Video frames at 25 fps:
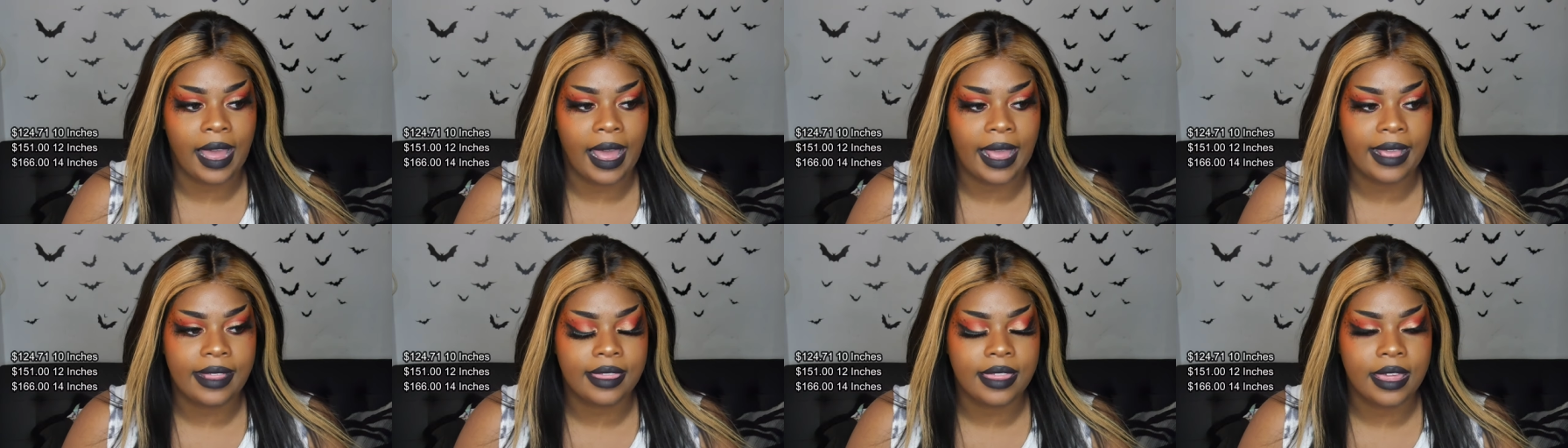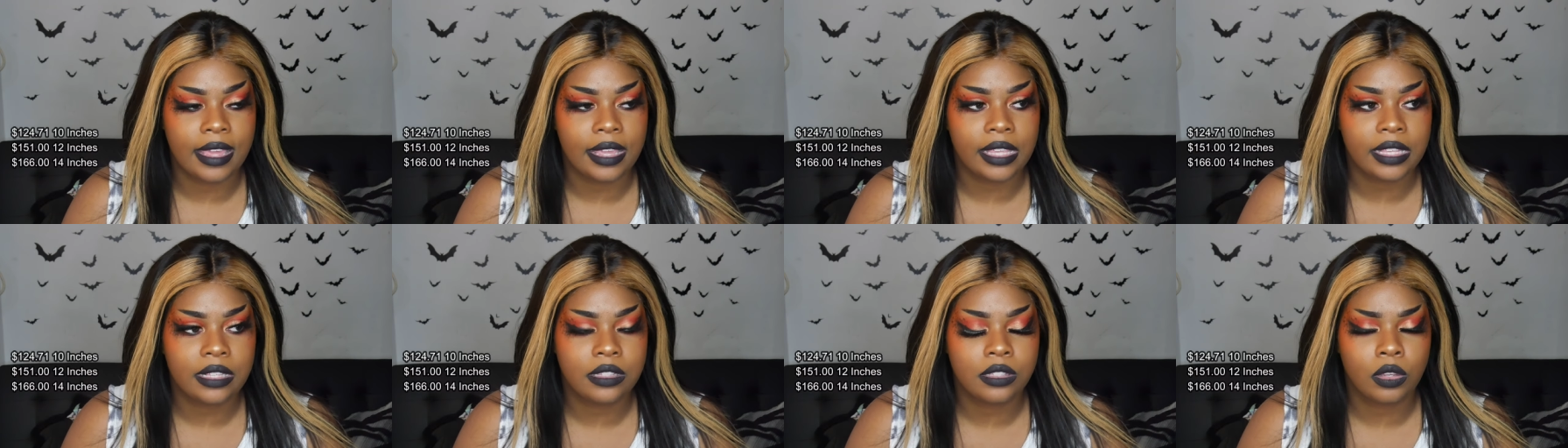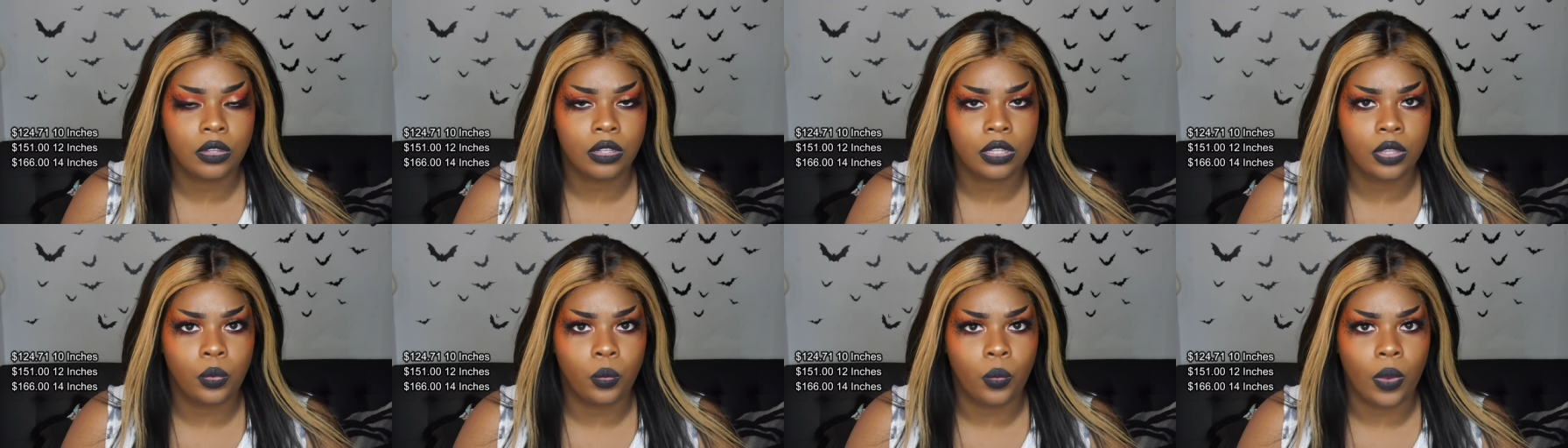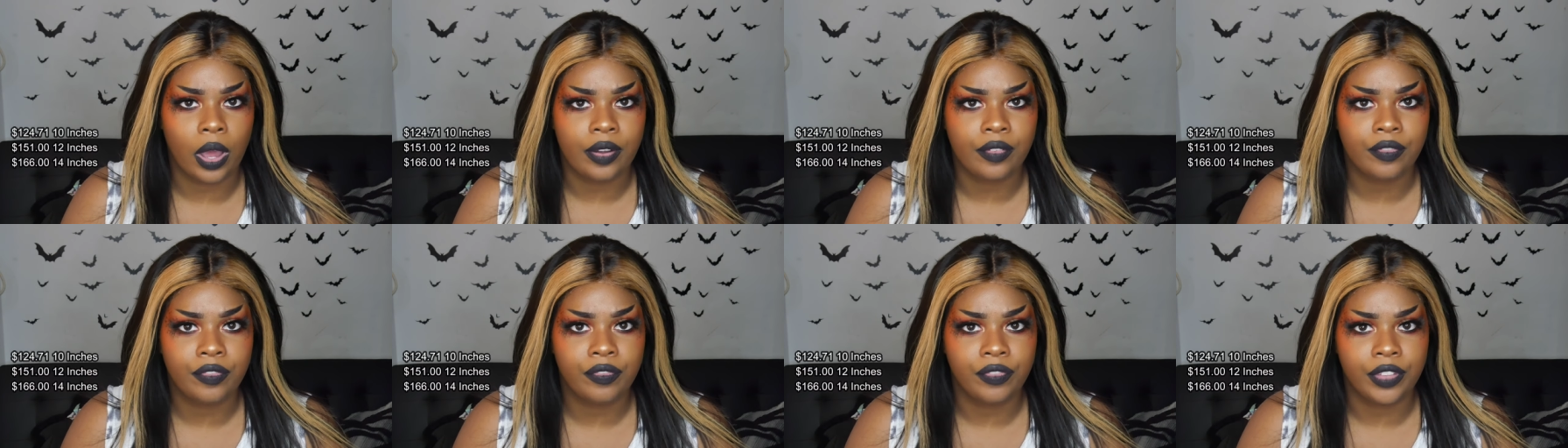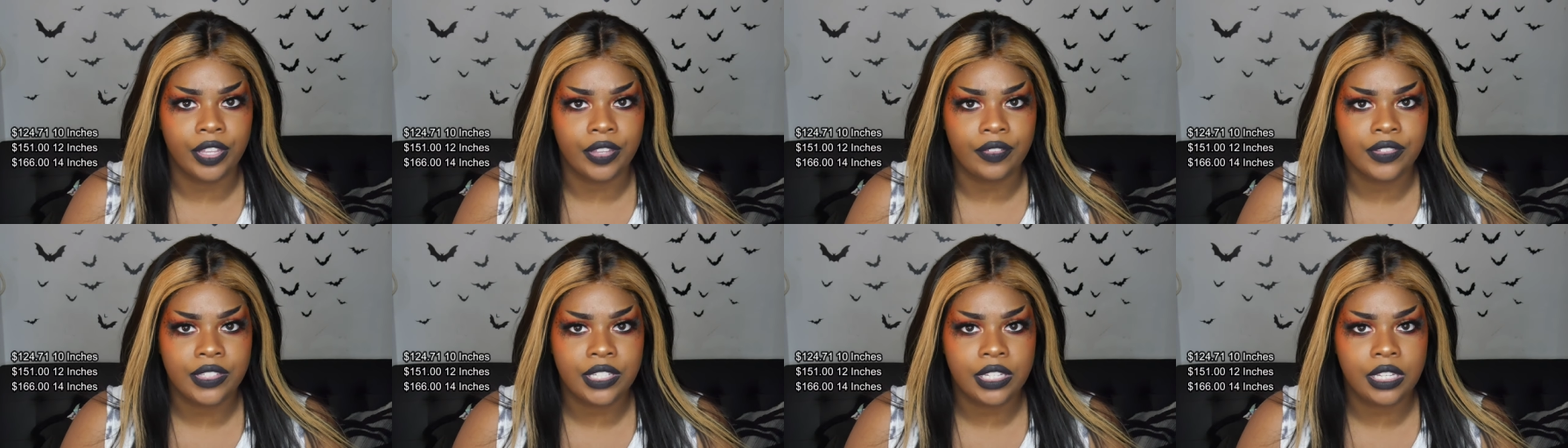I think it's only
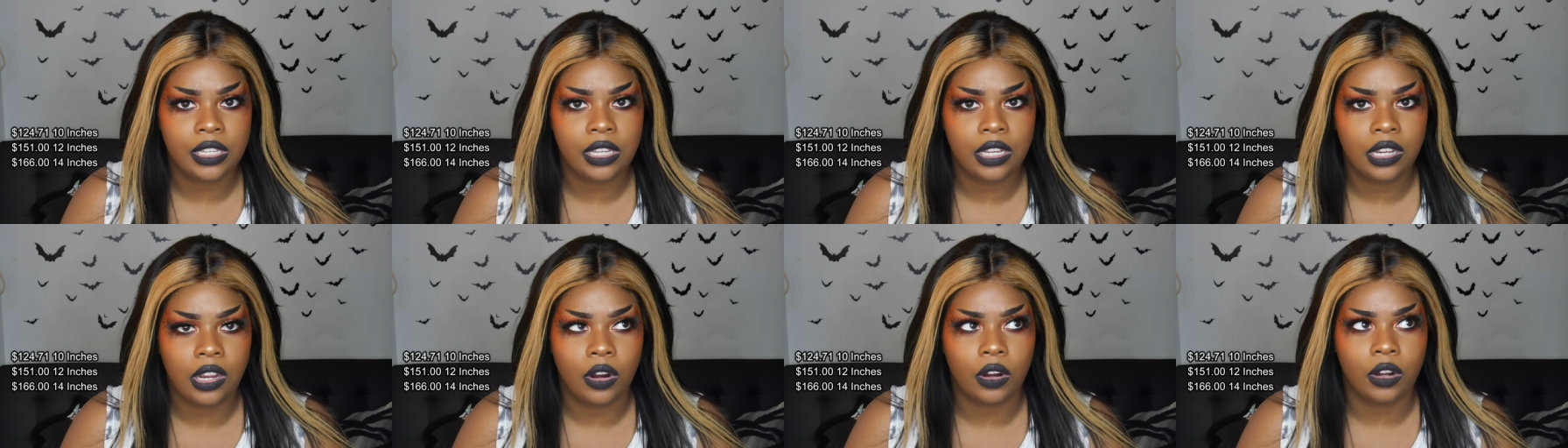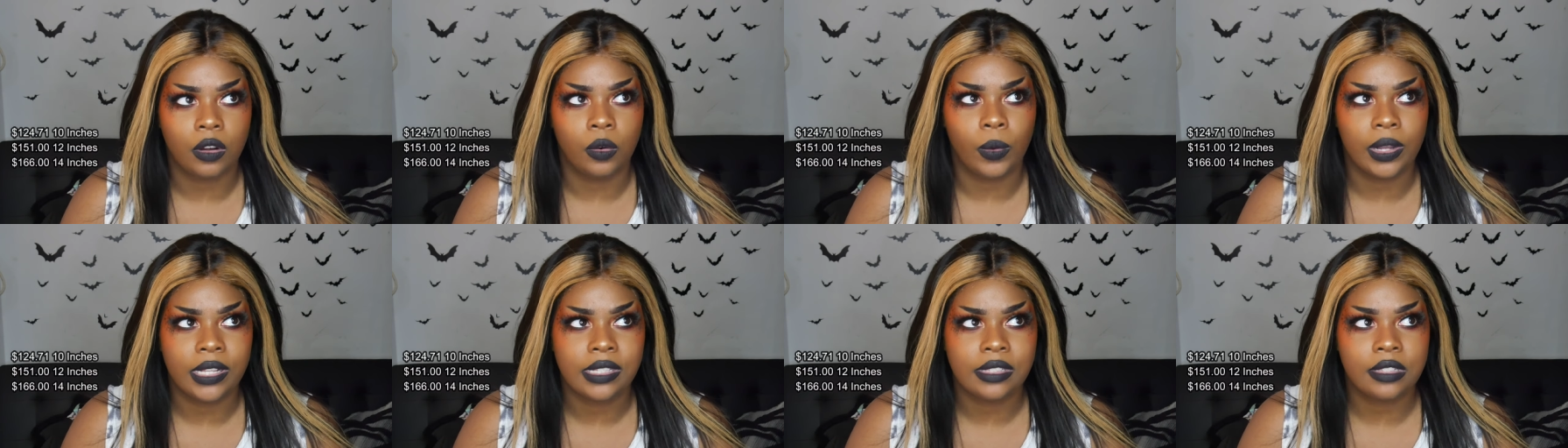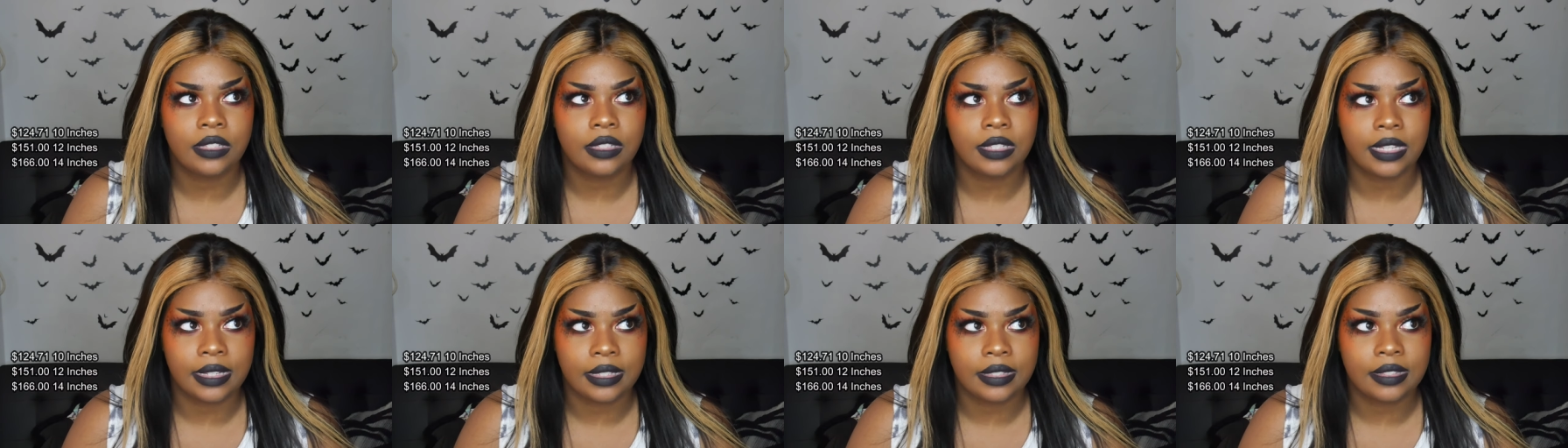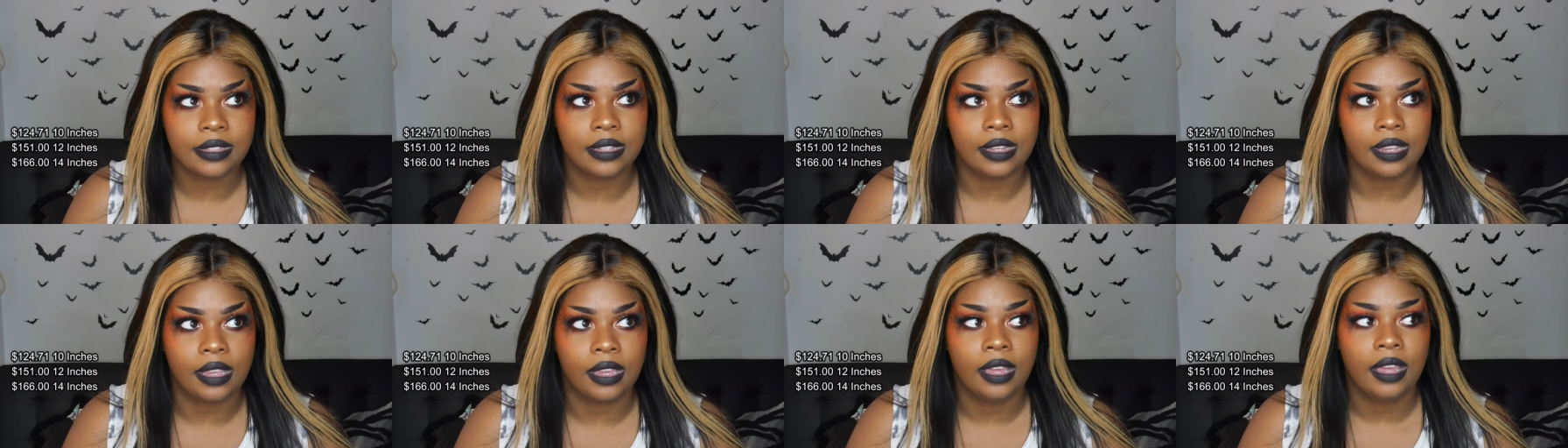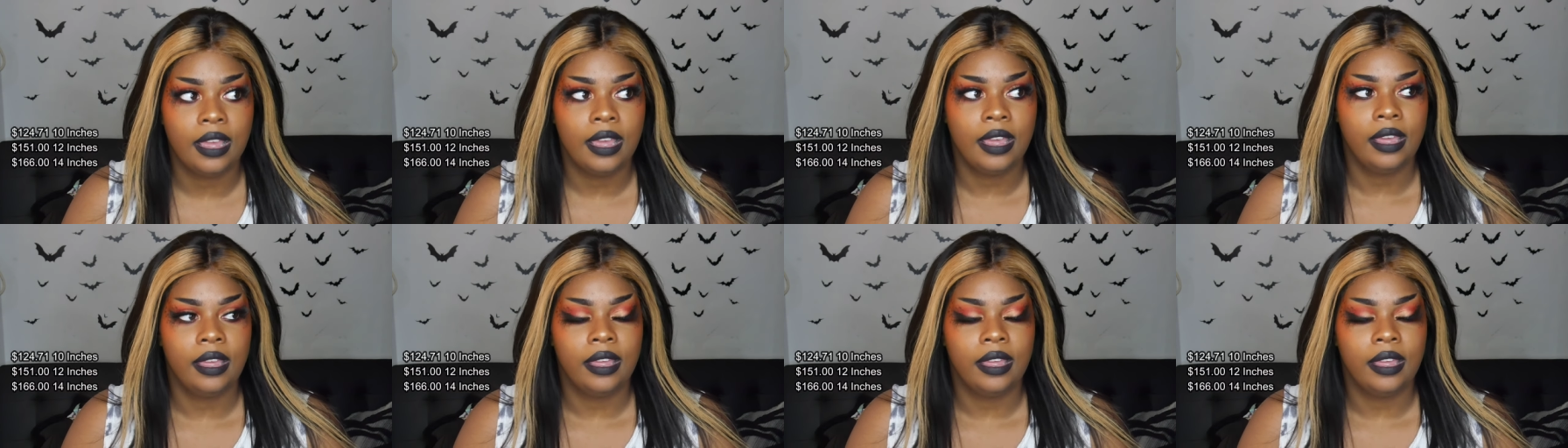150 or 160